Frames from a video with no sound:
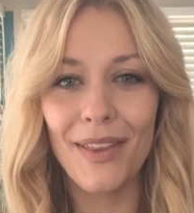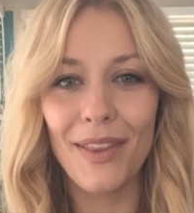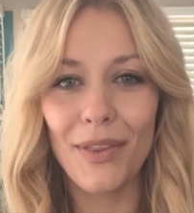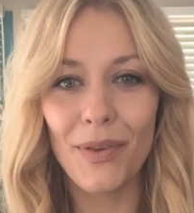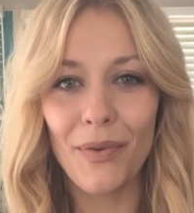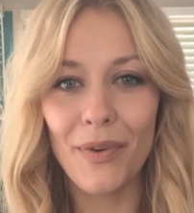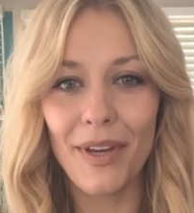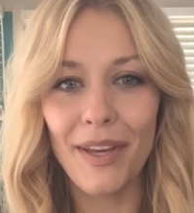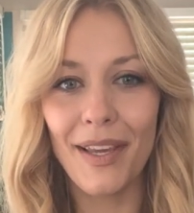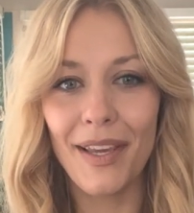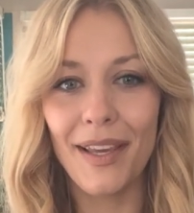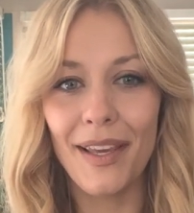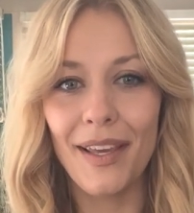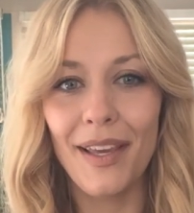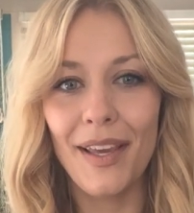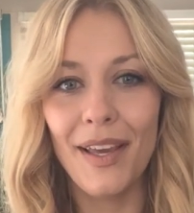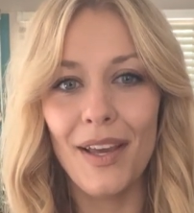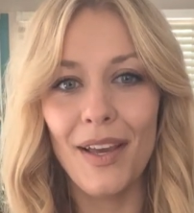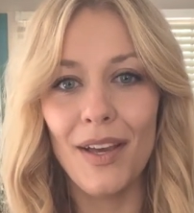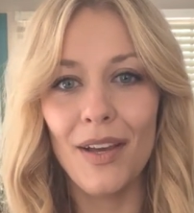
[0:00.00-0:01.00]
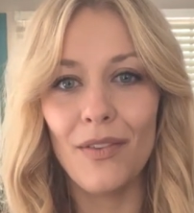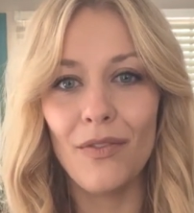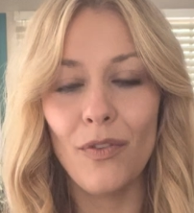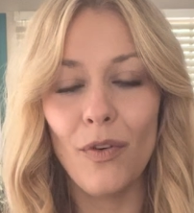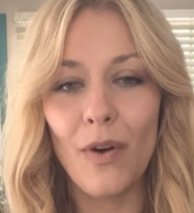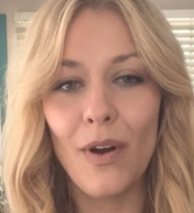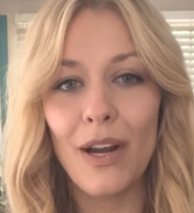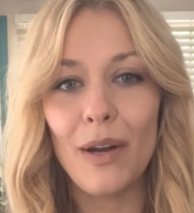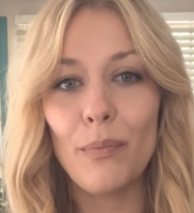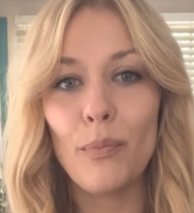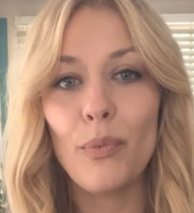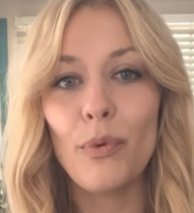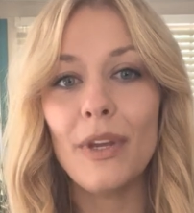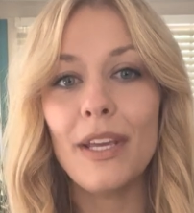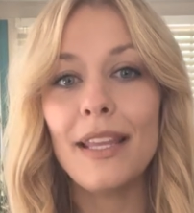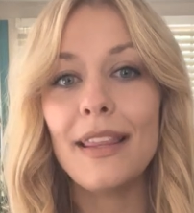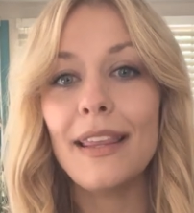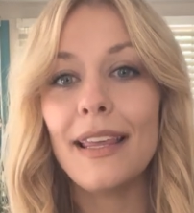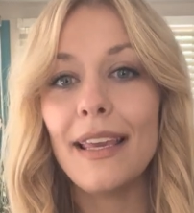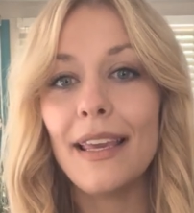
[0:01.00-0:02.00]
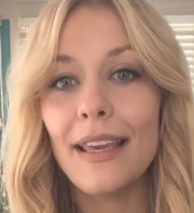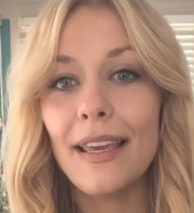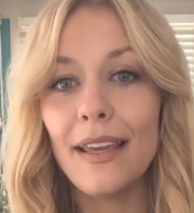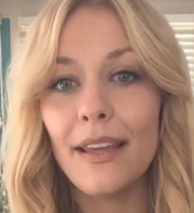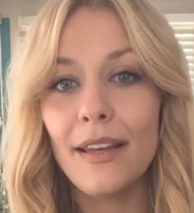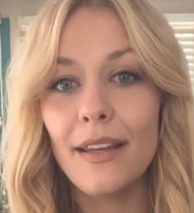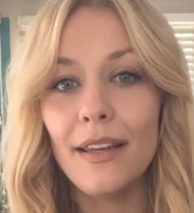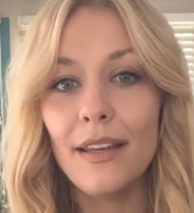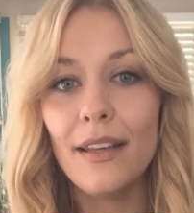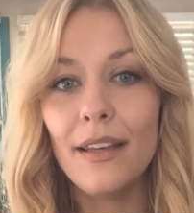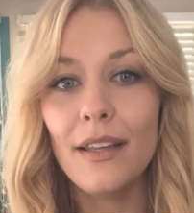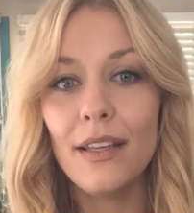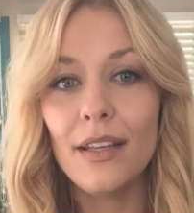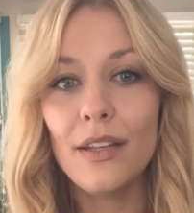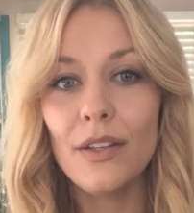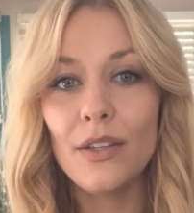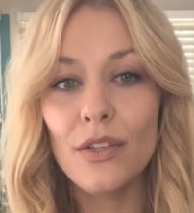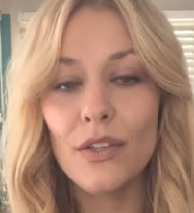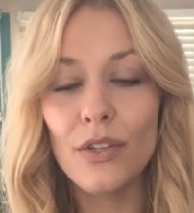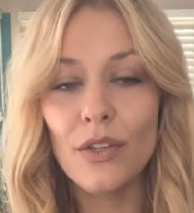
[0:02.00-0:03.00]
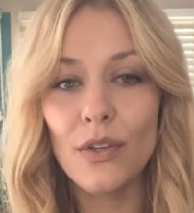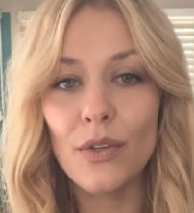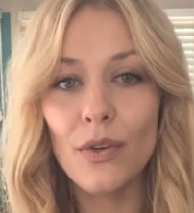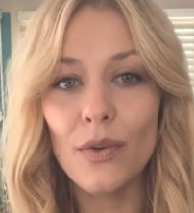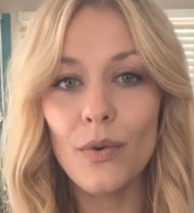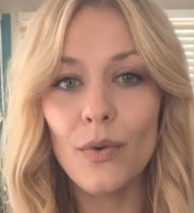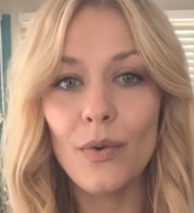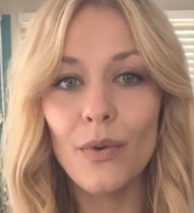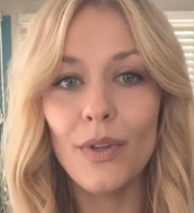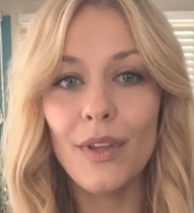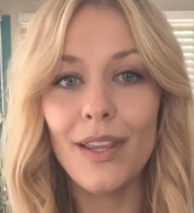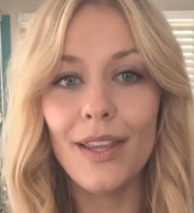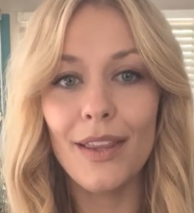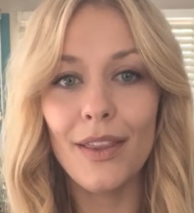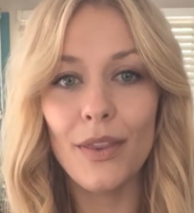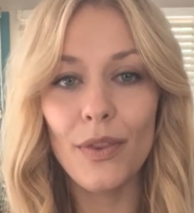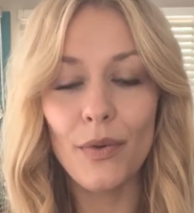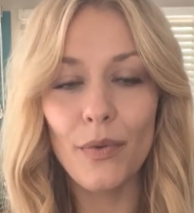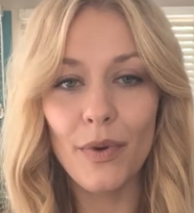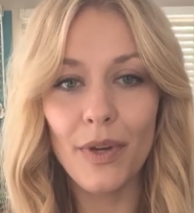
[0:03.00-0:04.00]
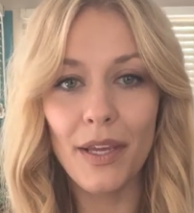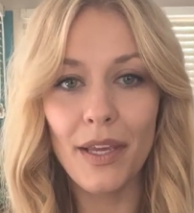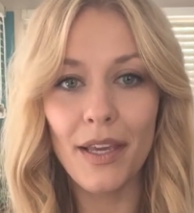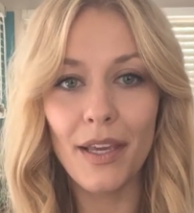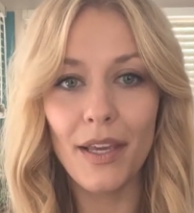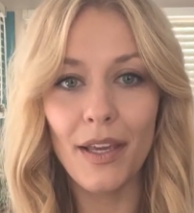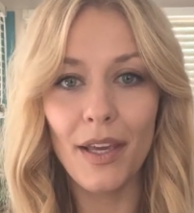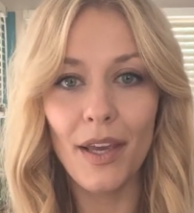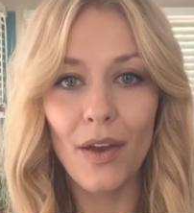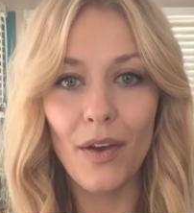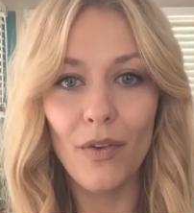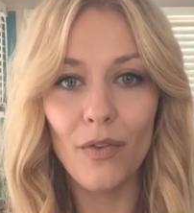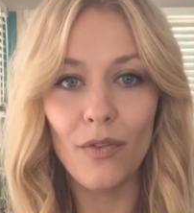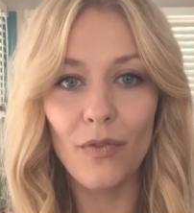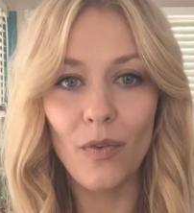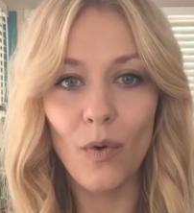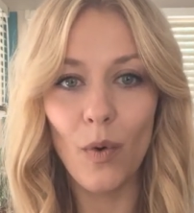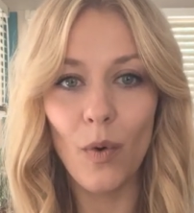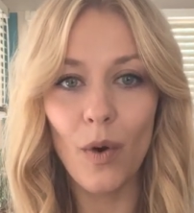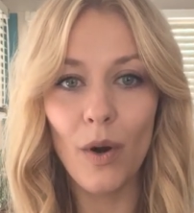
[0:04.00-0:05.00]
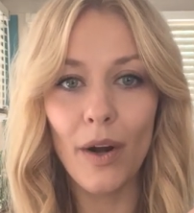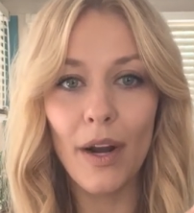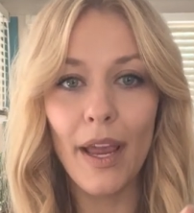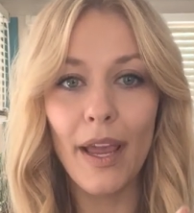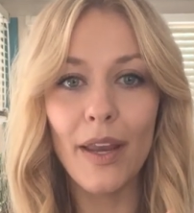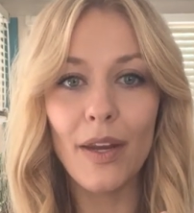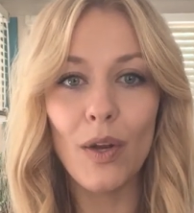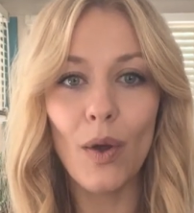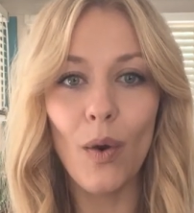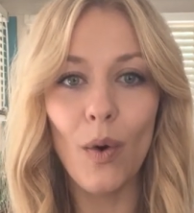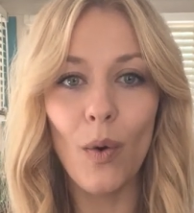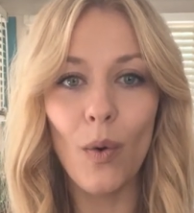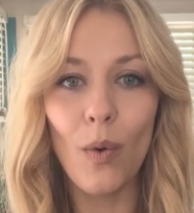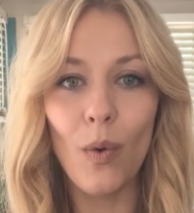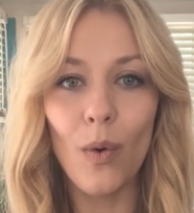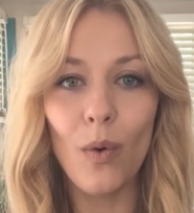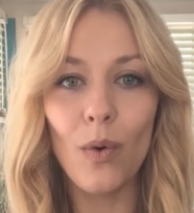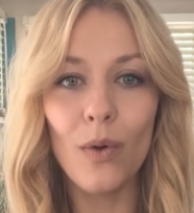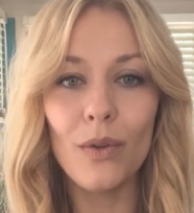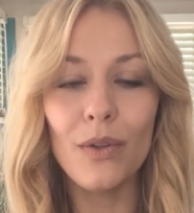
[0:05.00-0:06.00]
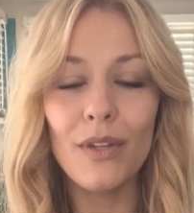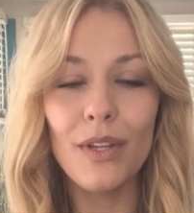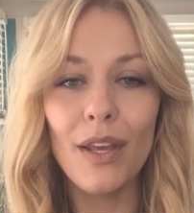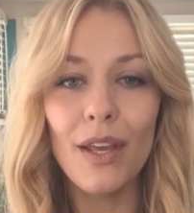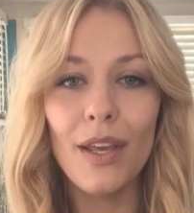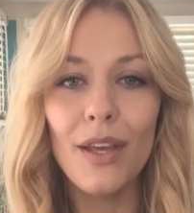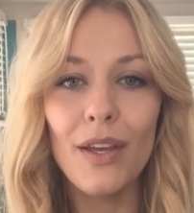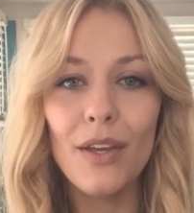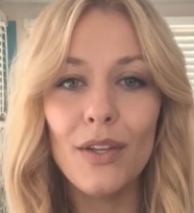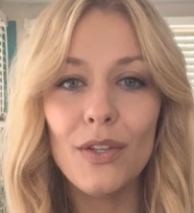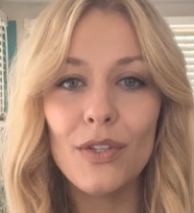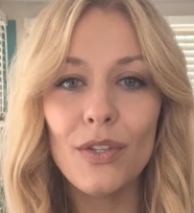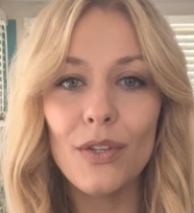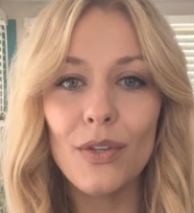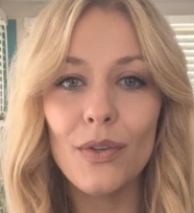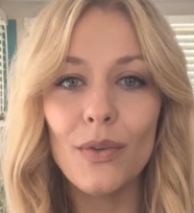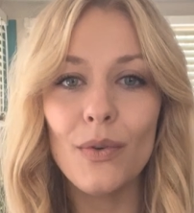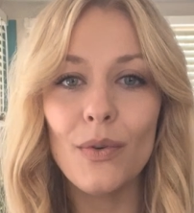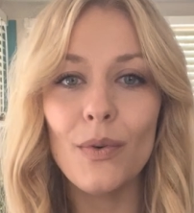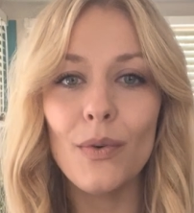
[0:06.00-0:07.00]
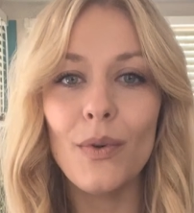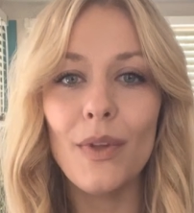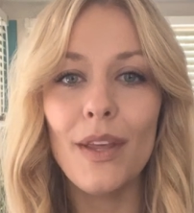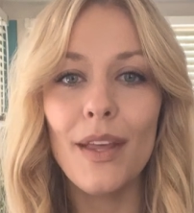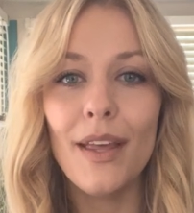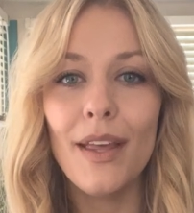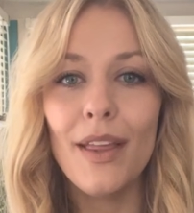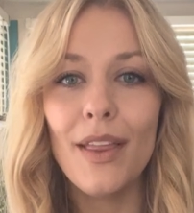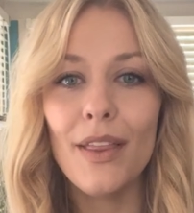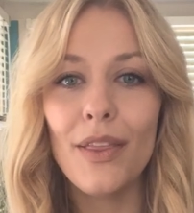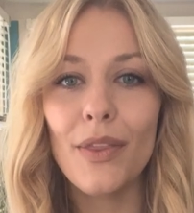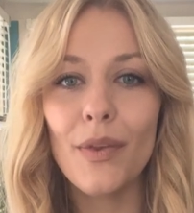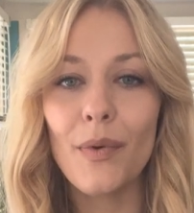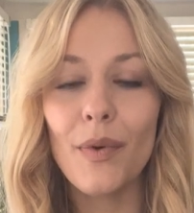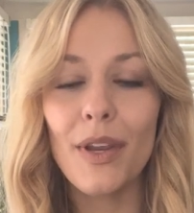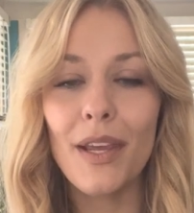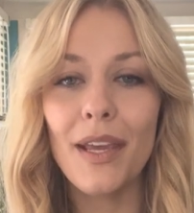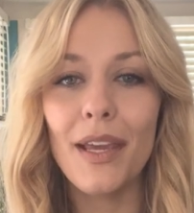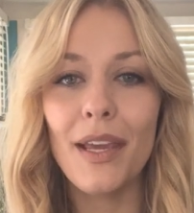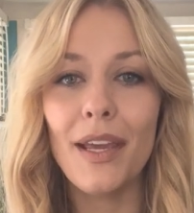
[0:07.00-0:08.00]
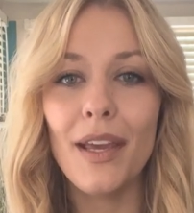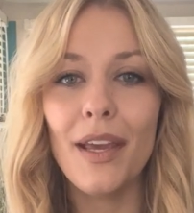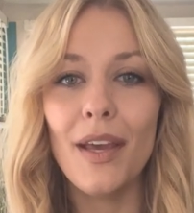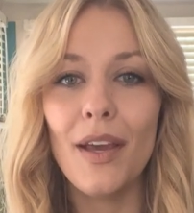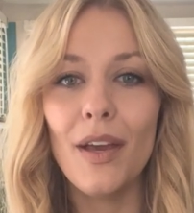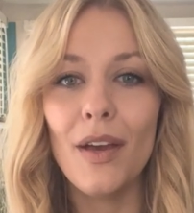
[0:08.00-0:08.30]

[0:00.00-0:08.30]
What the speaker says: 3, 4. Breathe in. 2, 3, 4, and hold. 2, 3,